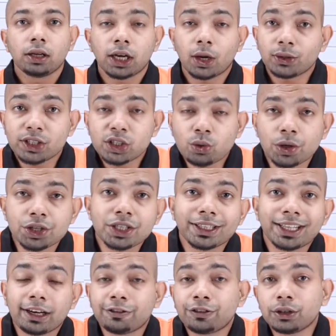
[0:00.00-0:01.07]
Now in this question,
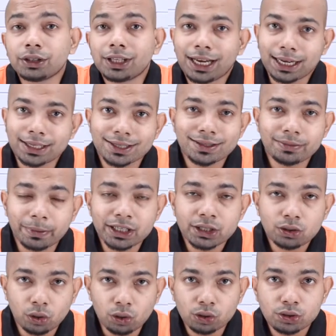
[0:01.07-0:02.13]
there are further
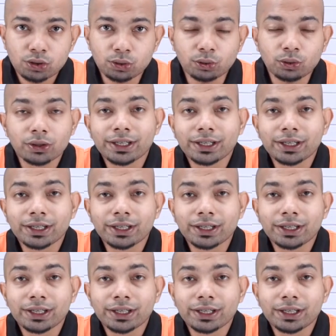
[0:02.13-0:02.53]
adjustments also.